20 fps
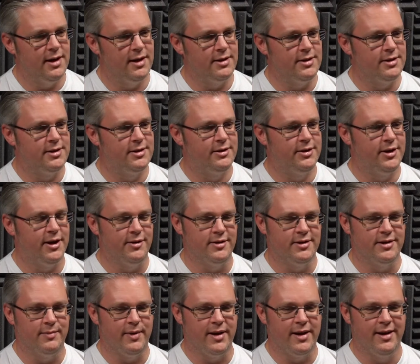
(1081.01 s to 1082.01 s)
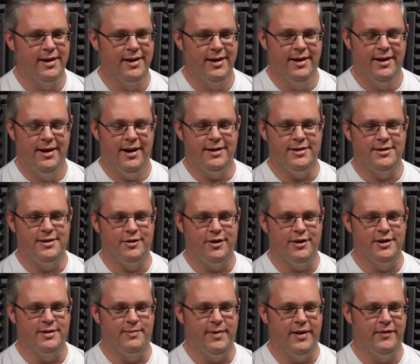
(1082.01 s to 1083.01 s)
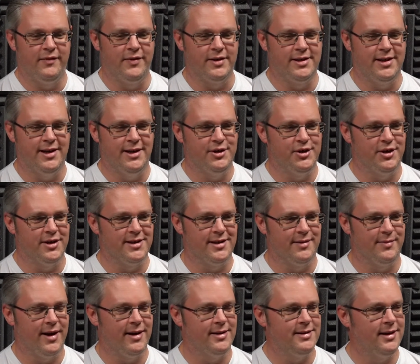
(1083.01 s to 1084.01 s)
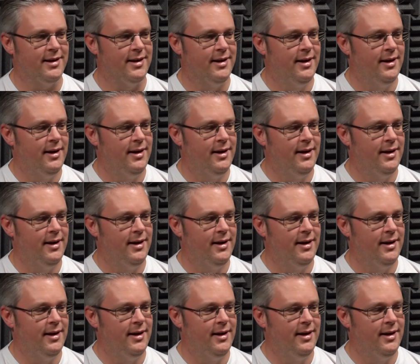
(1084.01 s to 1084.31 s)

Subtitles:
I just chose to be, facetious about it.